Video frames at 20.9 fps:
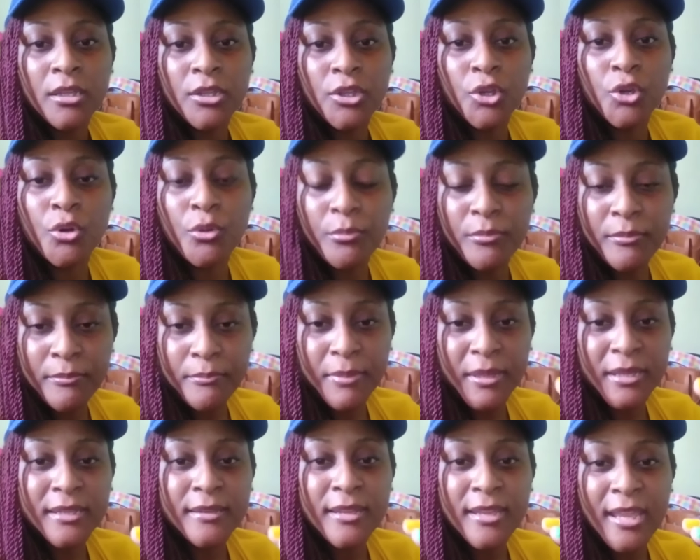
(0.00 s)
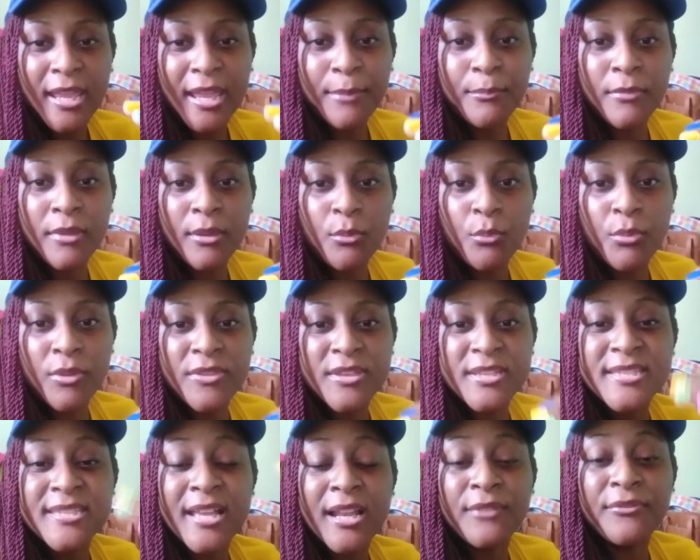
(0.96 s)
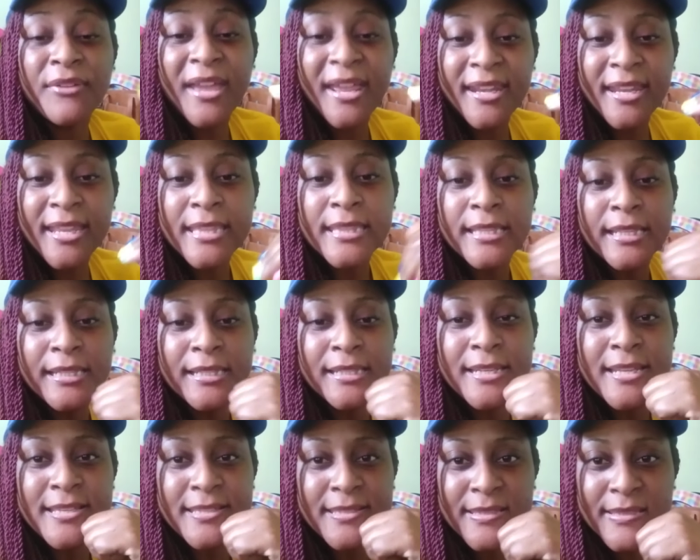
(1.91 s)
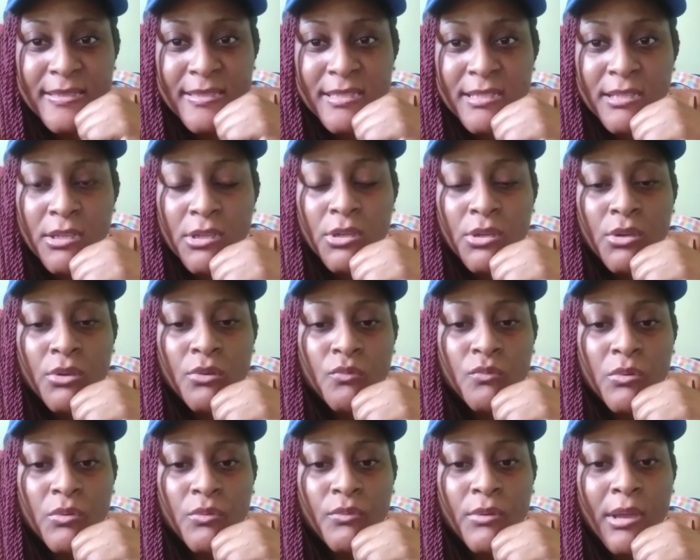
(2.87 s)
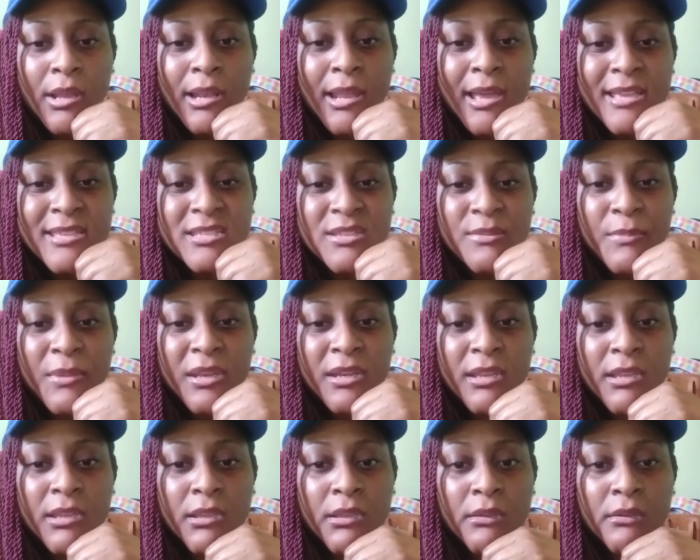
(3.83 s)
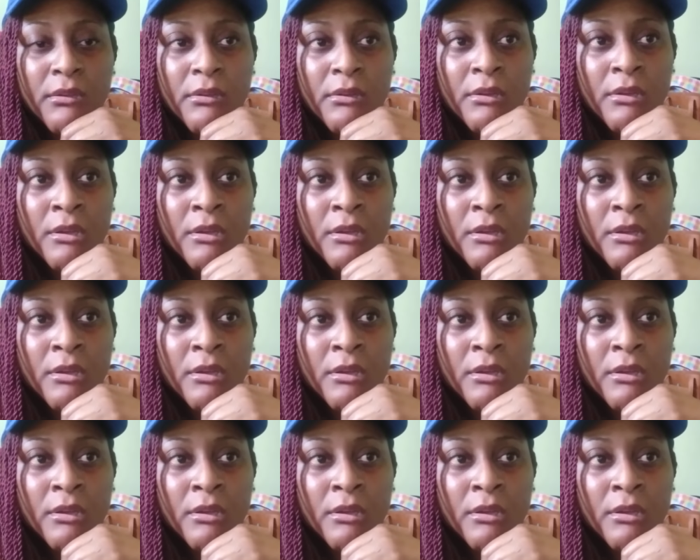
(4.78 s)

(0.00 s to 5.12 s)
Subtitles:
with the self heading the list, we realize the many